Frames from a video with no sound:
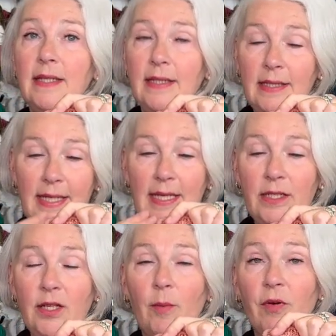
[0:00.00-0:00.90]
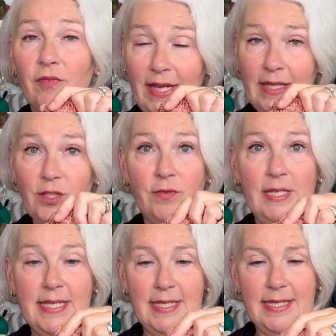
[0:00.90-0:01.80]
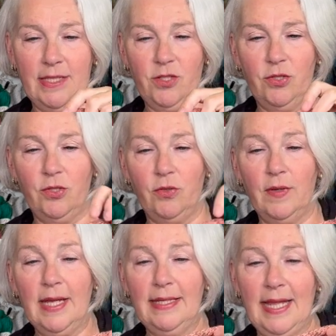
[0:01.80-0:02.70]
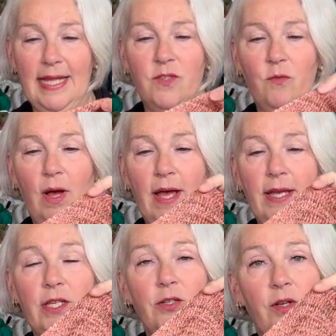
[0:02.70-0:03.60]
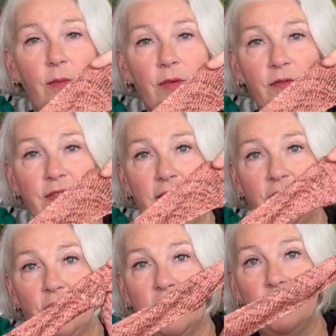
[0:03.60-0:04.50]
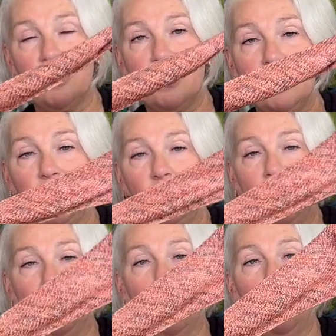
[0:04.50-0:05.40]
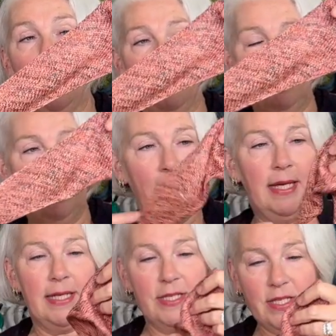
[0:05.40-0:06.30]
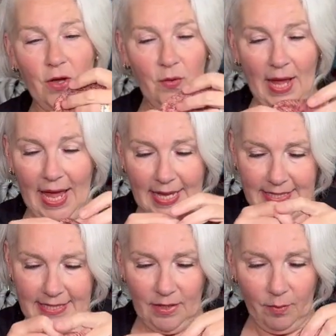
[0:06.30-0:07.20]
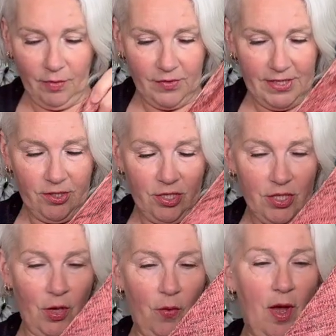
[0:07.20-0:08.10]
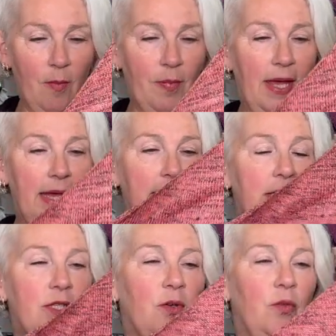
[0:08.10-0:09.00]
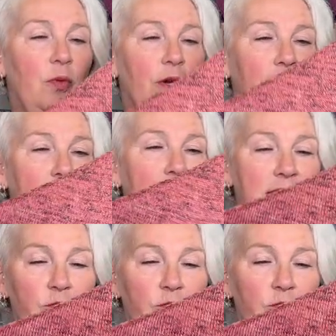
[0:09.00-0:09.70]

the number of increases that you do. That's why your number of stitches does slowly go up. So as the number of stitches go up and your work gets